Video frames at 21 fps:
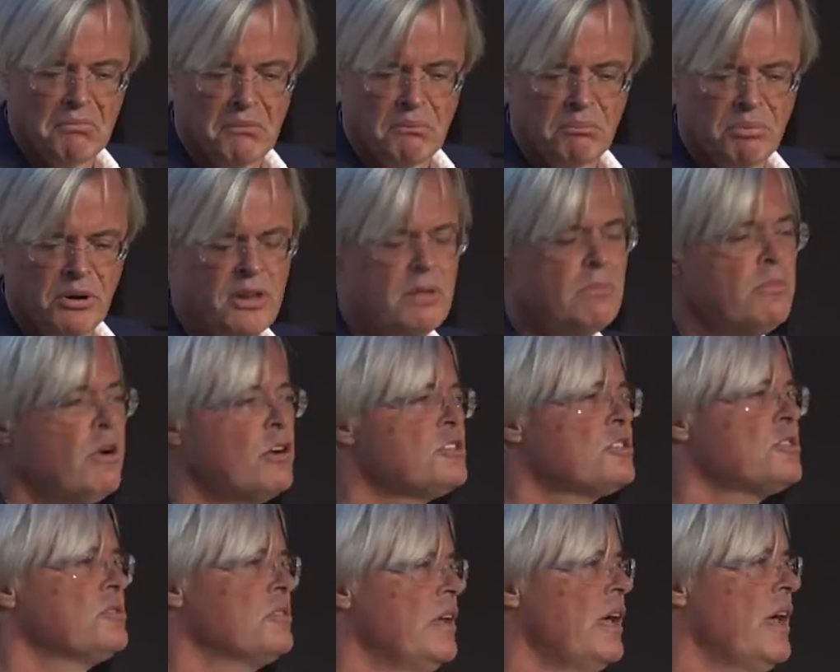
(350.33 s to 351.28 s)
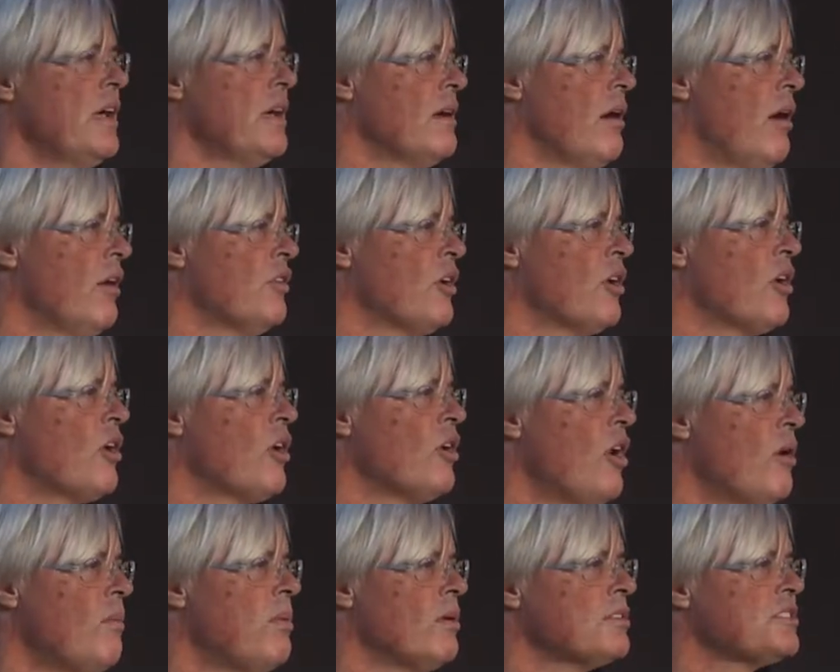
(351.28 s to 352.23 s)
pretty much today, on a
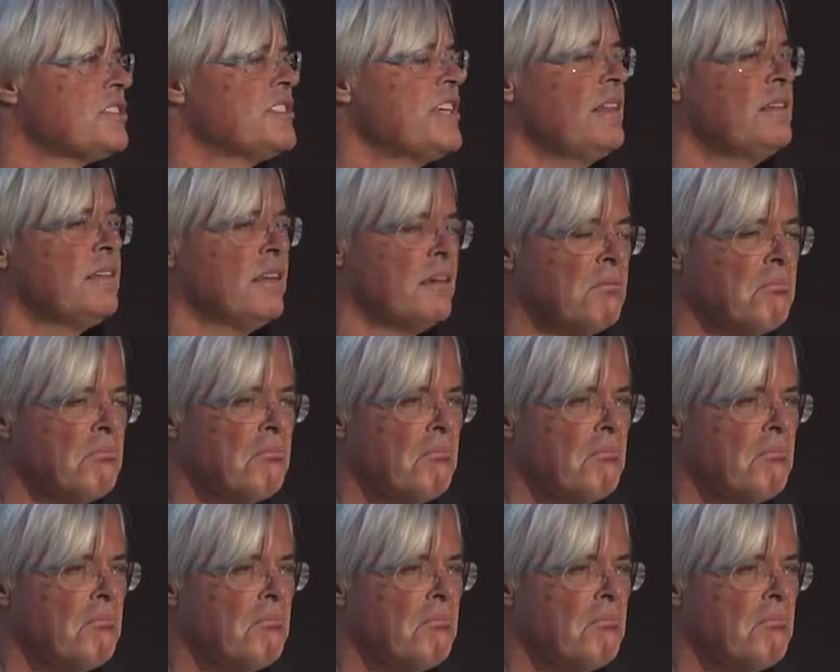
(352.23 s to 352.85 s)
global setting,